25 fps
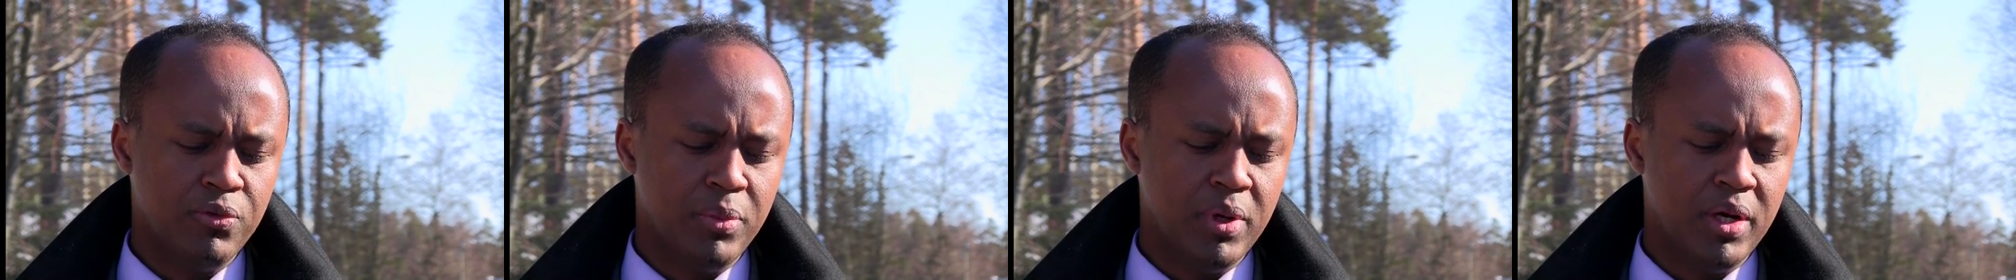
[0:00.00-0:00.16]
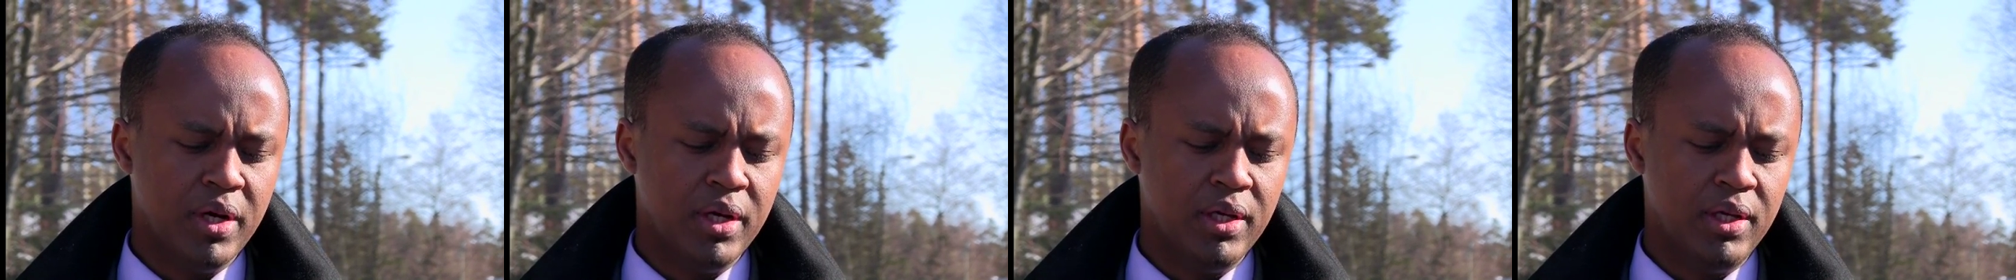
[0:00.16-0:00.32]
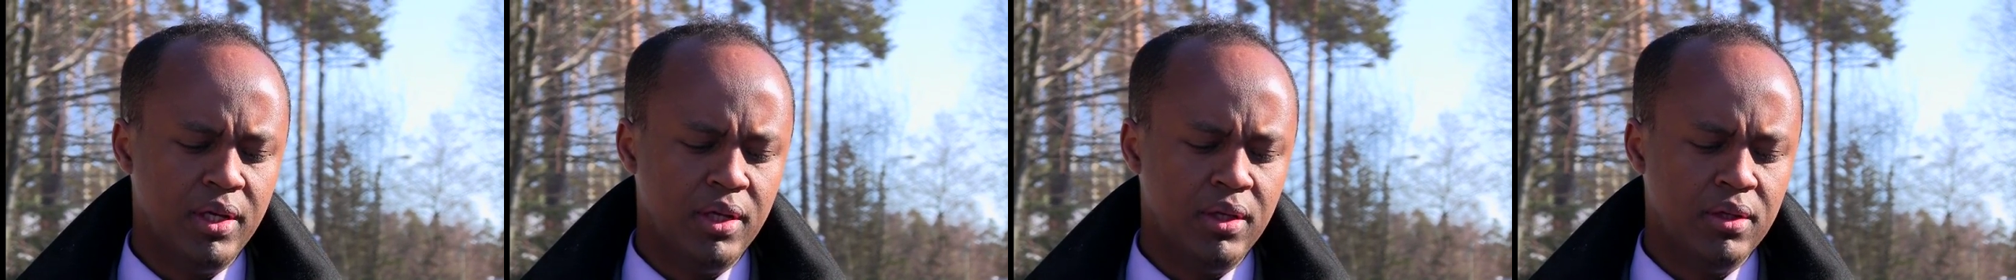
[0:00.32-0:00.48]

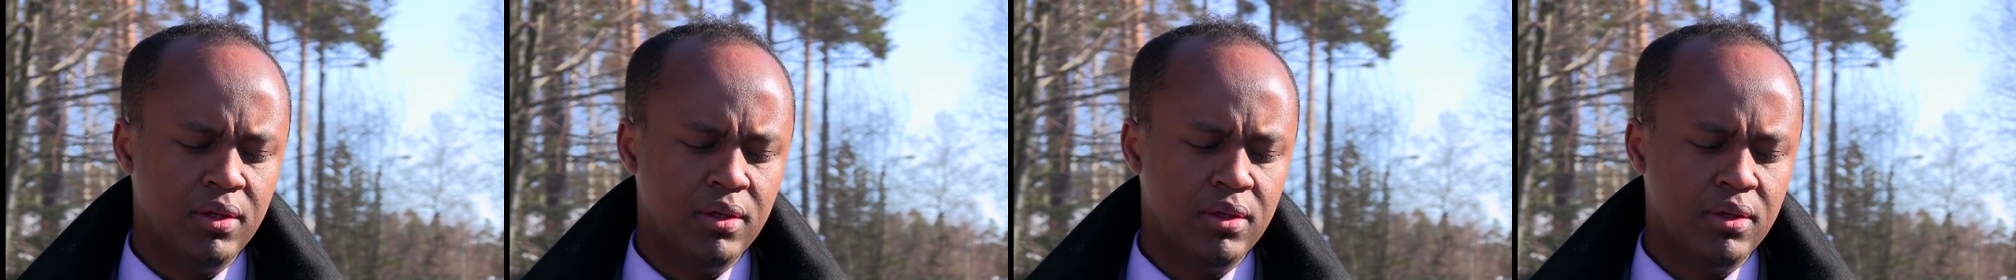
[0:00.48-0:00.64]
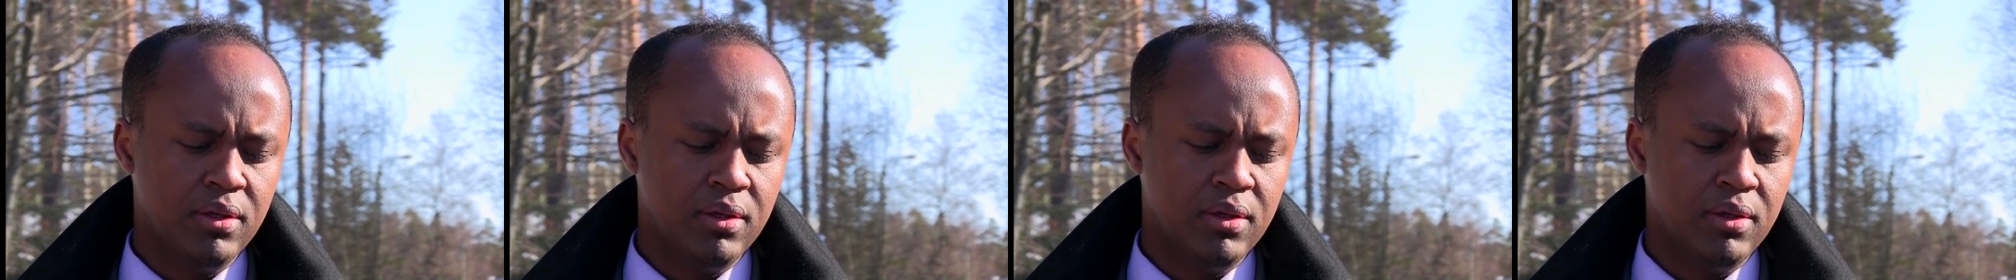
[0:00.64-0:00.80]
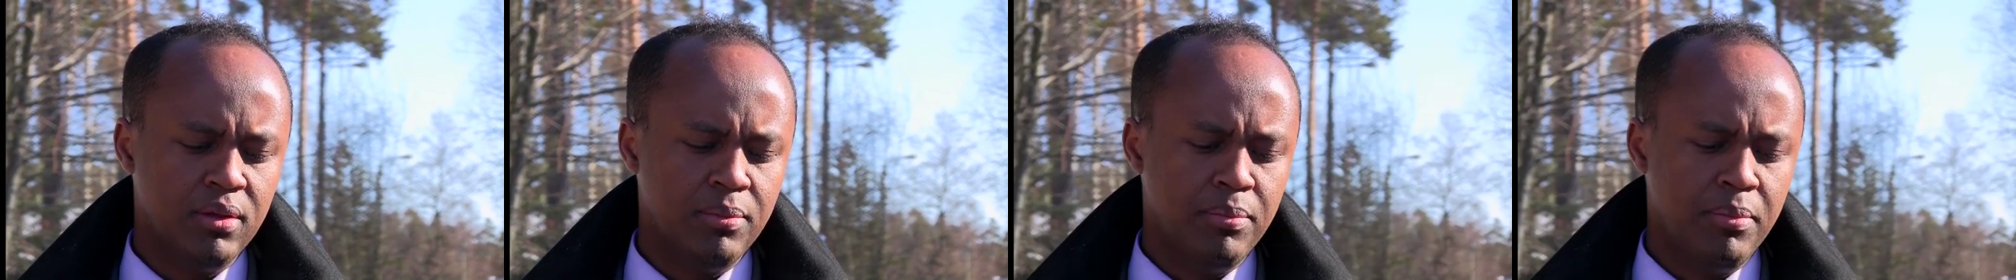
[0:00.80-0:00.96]
my
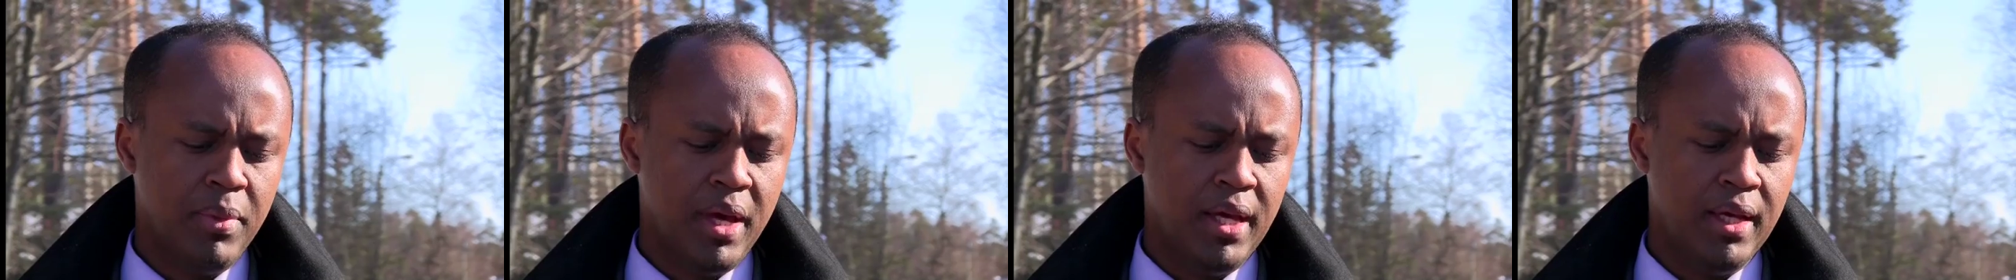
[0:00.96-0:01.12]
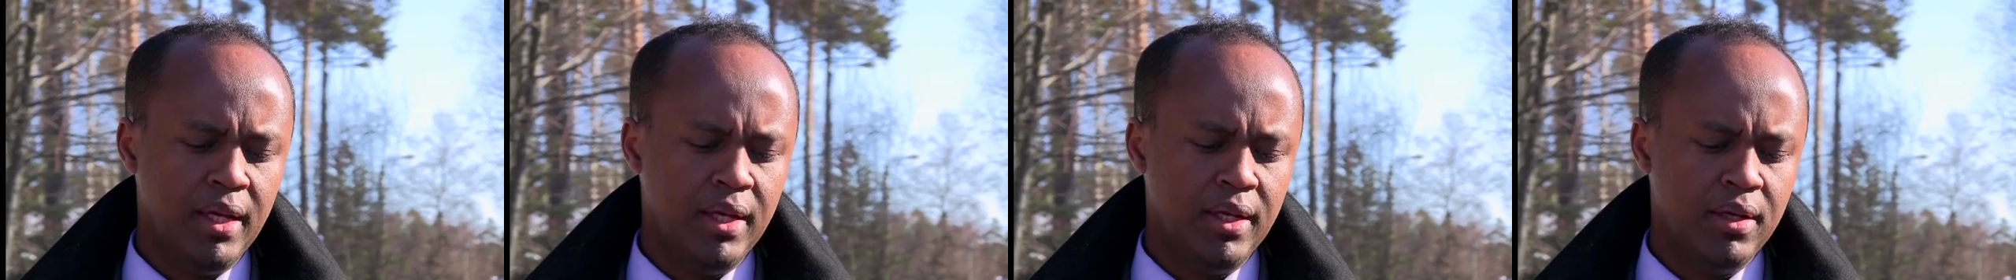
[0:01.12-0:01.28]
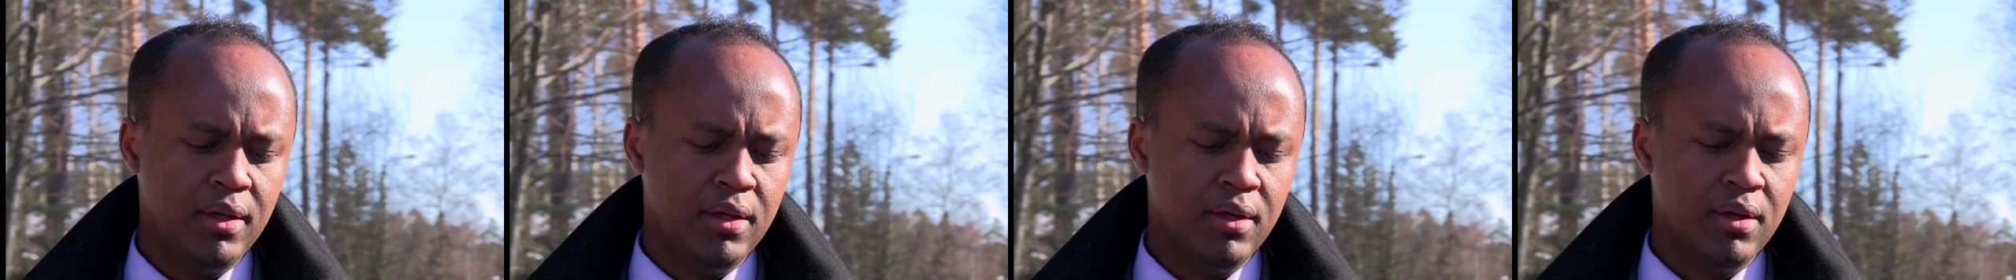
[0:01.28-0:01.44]

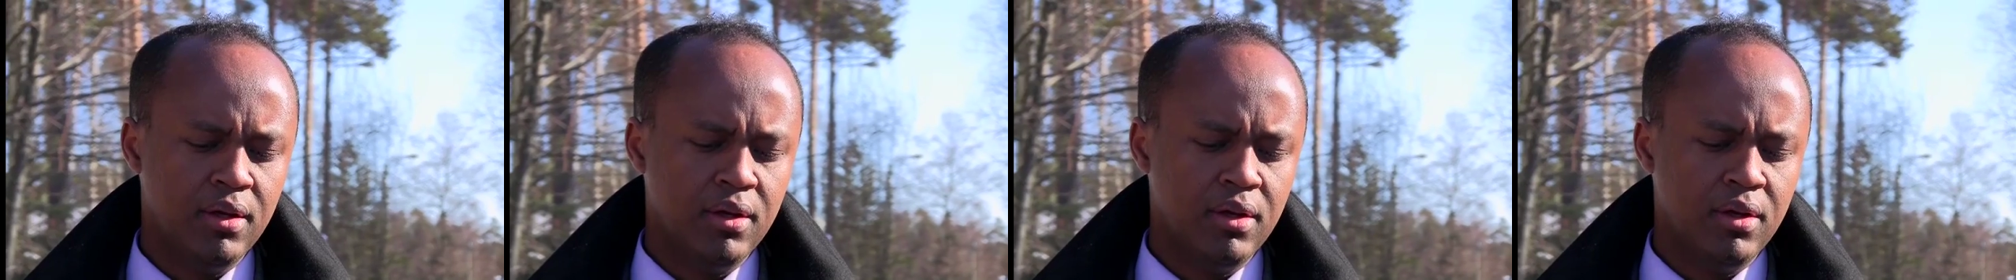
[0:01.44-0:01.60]
main